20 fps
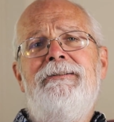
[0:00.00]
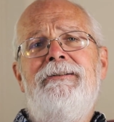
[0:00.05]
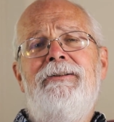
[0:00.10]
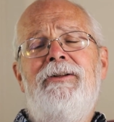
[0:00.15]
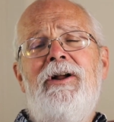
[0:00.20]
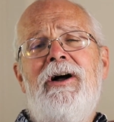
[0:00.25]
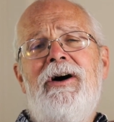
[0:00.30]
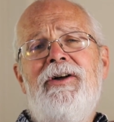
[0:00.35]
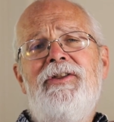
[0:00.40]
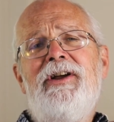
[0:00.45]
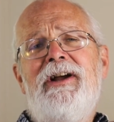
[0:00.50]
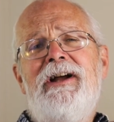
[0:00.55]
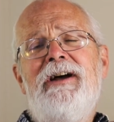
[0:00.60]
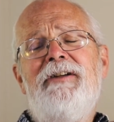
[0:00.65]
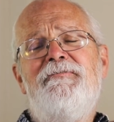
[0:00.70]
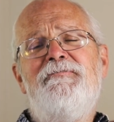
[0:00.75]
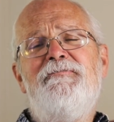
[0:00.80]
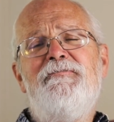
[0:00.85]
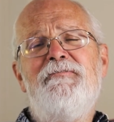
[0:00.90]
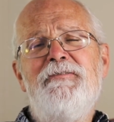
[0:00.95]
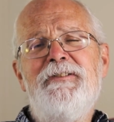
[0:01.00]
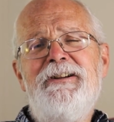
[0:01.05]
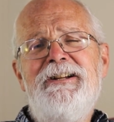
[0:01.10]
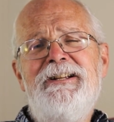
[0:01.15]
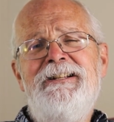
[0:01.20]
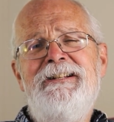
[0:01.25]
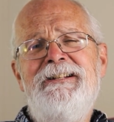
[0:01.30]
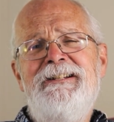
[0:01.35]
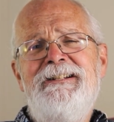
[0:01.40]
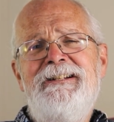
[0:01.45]
You know how they got
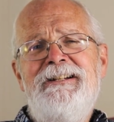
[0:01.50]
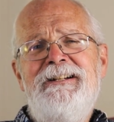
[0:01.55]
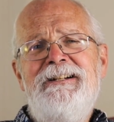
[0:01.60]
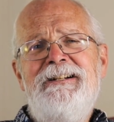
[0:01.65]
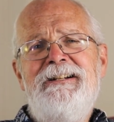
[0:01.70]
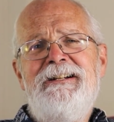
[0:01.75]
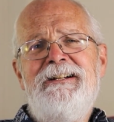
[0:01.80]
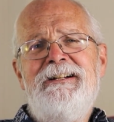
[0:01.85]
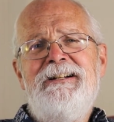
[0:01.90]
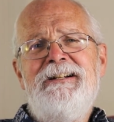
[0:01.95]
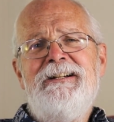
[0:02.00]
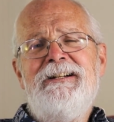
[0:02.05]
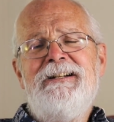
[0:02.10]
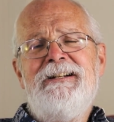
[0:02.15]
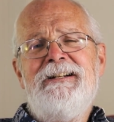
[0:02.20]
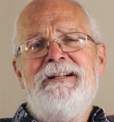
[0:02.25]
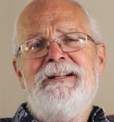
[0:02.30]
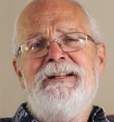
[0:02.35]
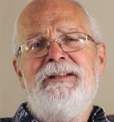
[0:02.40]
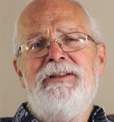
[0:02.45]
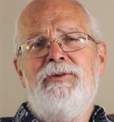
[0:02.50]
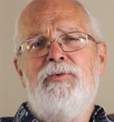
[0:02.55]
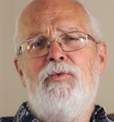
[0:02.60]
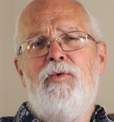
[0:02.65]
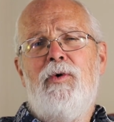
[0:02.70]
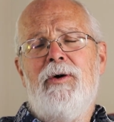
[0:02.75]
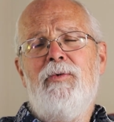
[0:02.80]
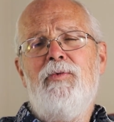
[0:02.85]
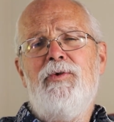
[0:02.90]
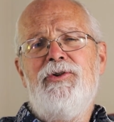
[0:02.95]
freed? The
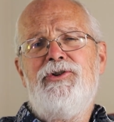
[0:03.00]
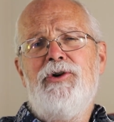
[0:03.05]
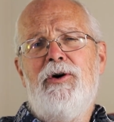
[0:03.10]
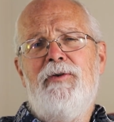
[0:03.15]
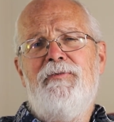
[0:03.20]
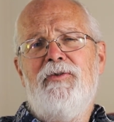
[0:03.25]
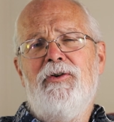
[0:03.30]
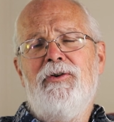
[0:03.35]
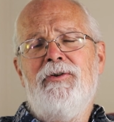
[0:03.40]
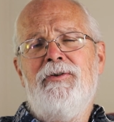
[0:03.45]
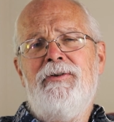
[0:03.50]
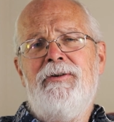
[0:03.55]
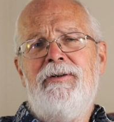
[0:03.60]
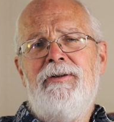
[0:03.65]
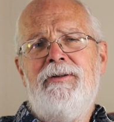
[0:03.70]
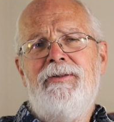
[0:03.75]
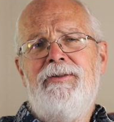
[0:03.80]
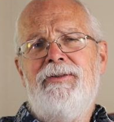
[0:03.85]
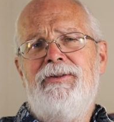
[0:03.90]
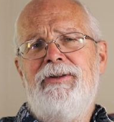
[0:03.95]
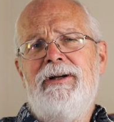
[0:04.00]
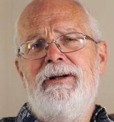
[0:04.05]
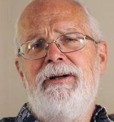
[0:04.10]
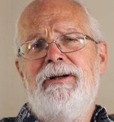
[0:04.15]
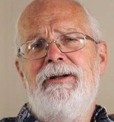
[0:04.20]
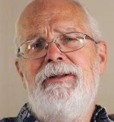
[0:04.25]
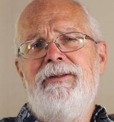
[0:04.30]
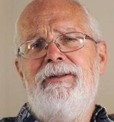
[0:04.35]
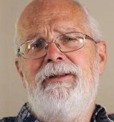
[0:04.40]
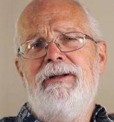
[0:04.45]
war was over.
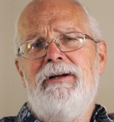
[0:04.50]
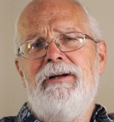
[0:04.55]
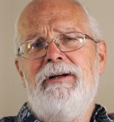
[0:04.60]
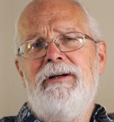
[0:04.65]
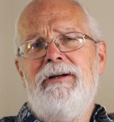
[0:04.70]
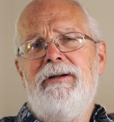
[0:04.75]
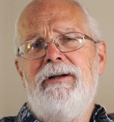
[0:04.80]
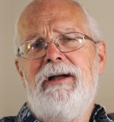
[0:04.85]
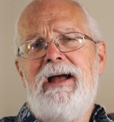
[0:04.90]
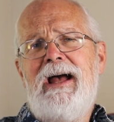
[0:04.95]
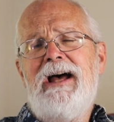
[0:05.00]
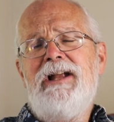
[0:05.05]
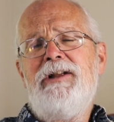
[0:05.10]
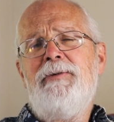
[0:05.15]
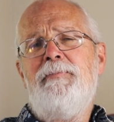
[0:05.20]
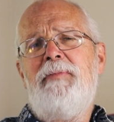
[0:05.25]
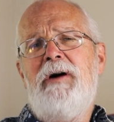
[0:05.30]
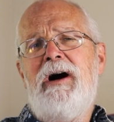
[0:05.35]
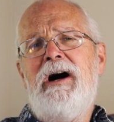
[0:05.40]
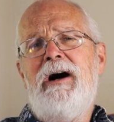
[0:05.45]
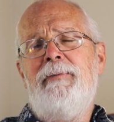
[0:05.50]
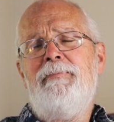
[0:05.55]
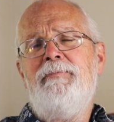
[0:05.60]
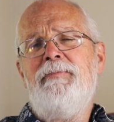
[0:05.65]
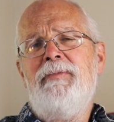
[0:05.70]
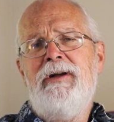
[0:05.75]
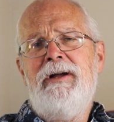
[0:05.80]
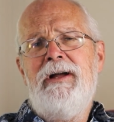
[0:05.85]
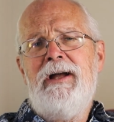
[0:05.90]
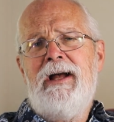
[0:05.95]
The atom
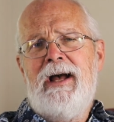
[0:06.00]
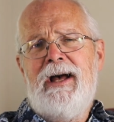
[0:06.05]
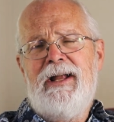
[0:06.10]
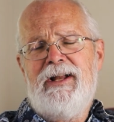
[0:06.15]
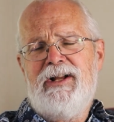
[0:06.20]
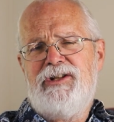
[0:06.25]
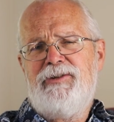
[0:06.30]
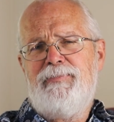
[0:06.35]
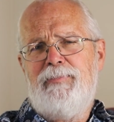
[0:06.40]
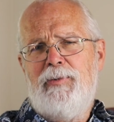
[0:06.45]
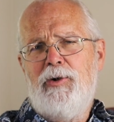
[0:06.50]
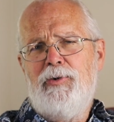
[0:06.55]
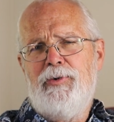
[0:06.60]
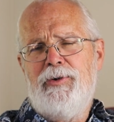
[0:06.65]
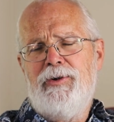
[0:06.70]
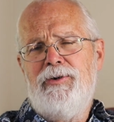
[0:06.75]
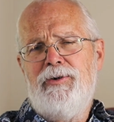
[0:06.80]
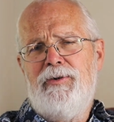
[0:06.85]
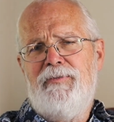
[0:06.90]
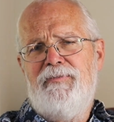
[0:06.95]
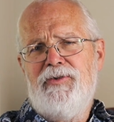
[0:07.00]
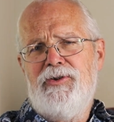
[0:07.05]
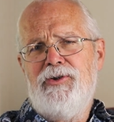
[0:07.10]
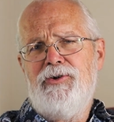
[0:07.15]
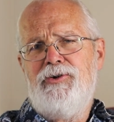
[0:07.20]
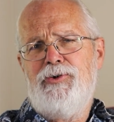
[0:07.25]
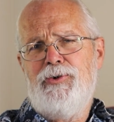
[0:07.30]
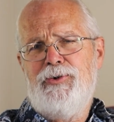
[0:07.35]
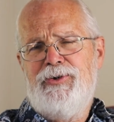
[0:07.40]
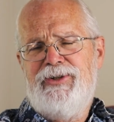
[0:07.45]
bomb had exploded over the
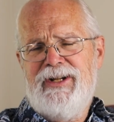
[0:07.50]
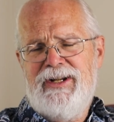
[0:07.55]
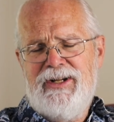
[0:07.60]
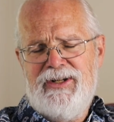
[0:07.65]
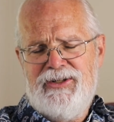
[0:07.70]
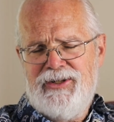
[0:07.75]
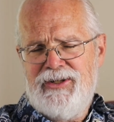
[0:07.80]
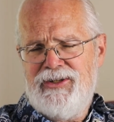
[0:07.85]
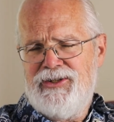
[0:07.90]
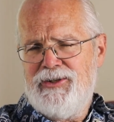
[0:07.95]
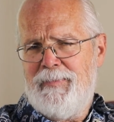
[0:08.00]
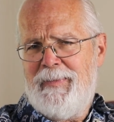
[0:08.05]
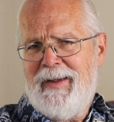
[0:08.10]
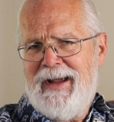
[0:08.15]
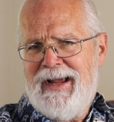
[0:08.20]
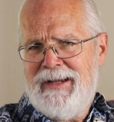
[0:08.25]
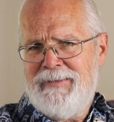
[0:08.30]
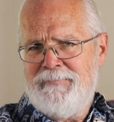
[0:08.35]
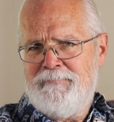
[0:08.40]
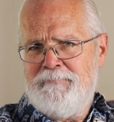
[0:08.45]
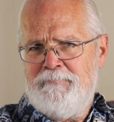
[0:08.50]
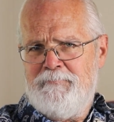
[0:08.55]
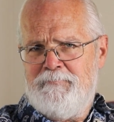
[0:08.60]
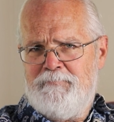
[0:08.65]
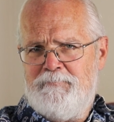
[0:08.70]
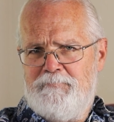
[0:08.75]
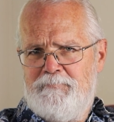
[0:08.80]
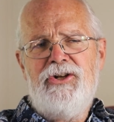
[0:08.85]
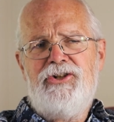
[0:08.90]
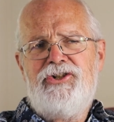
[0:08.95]
two cities in Japan.
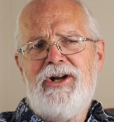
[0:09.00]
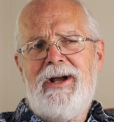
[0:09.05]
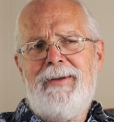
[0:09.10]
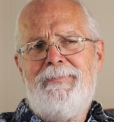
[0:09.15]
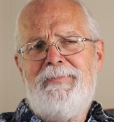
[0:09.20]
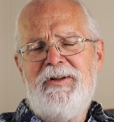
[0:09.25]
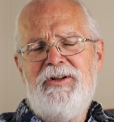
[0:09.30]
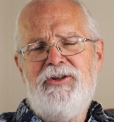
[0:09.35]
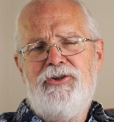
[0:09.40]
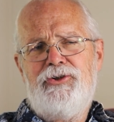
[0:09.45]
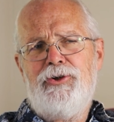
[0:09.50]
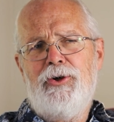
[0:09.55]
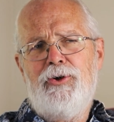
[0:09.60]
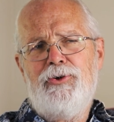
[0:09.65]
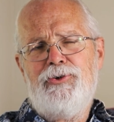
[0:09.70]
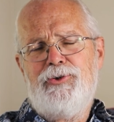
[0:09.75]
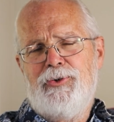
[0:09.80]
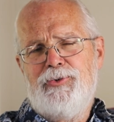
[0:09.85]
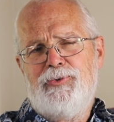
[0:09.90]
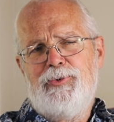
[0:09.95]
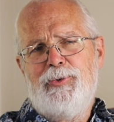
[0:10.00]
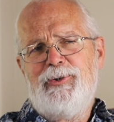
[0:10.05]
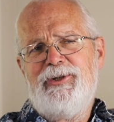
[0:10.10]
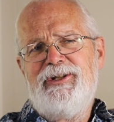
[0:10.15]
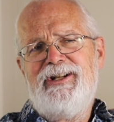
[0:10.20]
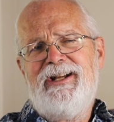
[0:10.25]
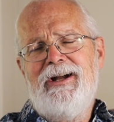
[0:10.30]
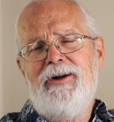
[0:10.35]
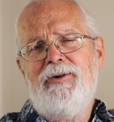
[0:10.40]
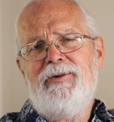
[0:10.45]
The Japanese soldiers were
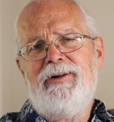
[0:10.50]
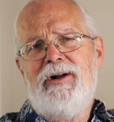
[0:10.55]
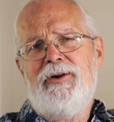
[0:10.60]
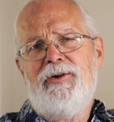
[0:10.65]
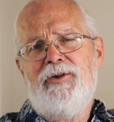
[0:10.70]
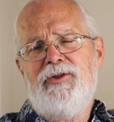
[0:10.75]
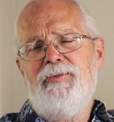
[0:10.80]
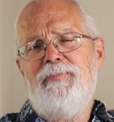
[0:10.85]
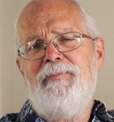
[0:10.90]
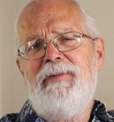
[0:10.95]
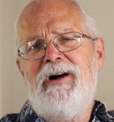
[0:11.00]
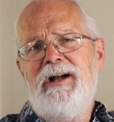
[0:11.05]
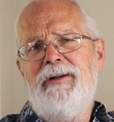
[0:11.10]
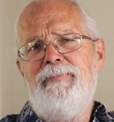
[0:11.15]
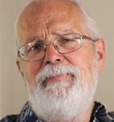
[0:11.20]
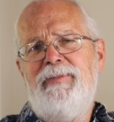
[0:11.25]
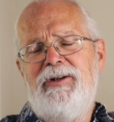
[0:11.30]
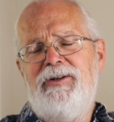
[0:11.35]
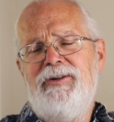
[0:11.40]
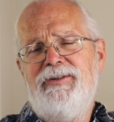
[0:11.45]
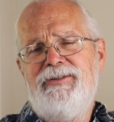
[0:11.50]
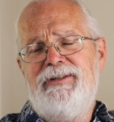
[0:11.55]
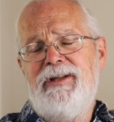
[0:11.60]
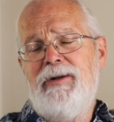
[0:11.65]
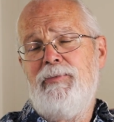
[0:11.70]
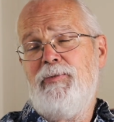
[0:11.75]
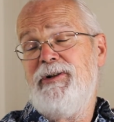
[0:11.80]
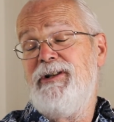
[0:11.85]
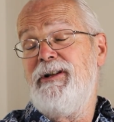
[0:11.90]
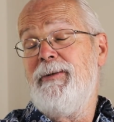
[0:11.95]
scared out of their mind because they
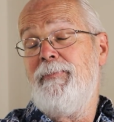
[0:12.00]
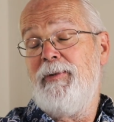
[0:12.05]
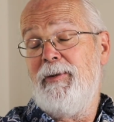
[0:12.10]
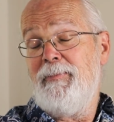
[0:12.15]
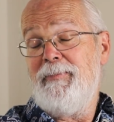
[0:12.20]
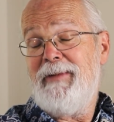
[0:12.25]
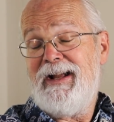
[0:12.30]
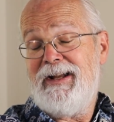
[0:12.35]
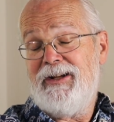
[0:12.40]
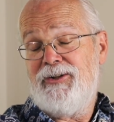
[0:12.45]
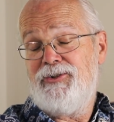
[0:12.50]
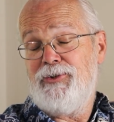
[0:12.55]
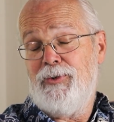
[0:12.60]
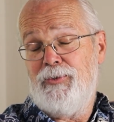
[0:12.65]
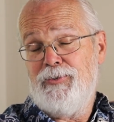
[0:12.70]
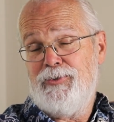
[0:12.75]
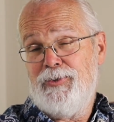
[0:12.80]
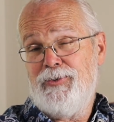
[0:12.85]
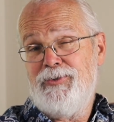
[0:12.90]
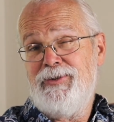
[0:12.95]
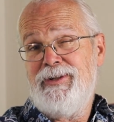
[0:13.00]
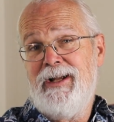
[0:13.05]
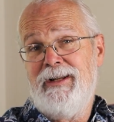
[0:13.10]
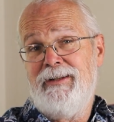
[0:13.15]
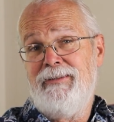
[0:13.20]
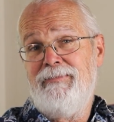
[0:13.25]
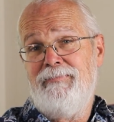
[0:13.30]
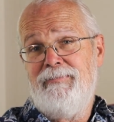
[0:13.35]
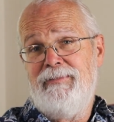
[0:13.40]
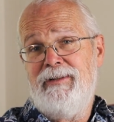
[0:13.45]
were diplomatic soldiers,
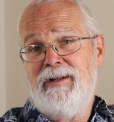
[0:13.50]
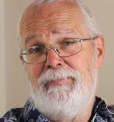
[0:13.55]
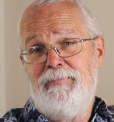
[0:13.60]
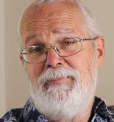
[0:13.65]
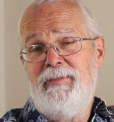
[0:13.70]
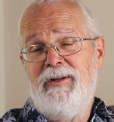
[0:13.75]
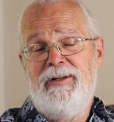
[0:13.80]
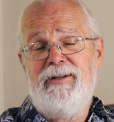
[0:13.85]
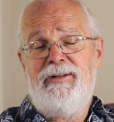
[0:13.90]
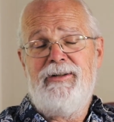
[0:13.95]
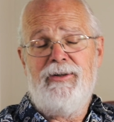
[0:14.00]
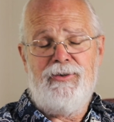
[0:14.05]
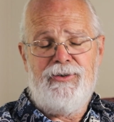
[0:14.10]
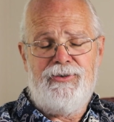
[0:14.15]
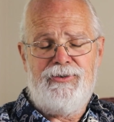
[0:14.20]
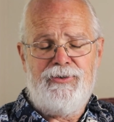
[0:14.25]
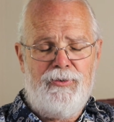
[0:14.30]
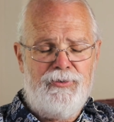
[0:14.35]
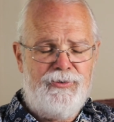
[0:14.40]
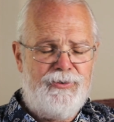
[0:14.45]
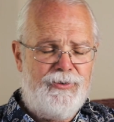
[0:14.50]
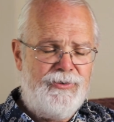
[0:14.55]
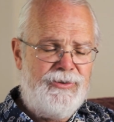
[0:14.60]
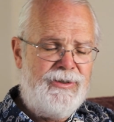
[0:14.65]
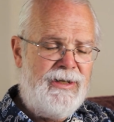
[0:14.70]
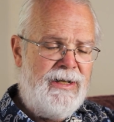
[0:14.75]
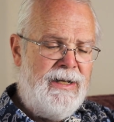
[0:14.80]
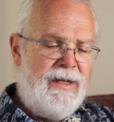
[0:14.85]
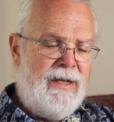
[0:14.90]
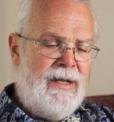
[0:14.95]
not military soldiers.